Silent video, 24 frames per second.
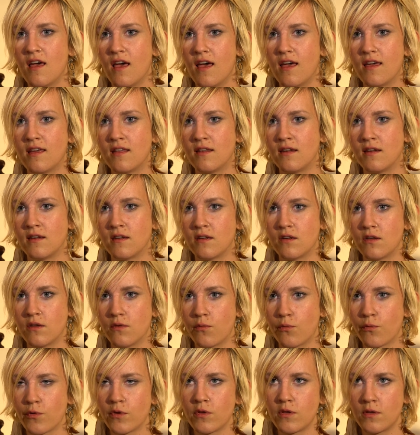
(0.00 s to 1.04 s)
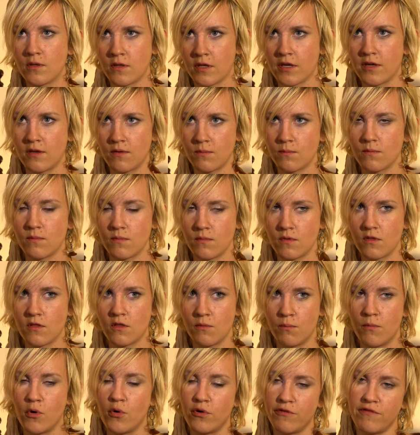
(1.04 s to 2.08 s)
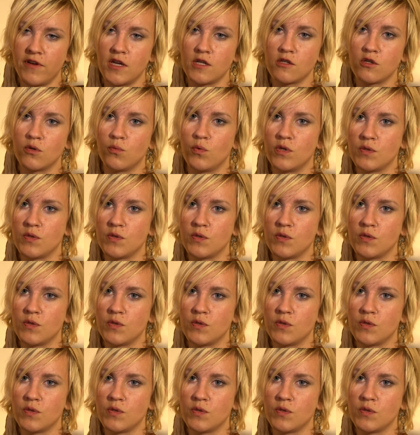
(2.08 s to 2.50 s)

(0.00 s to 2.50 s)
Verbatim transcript: and really like the motivation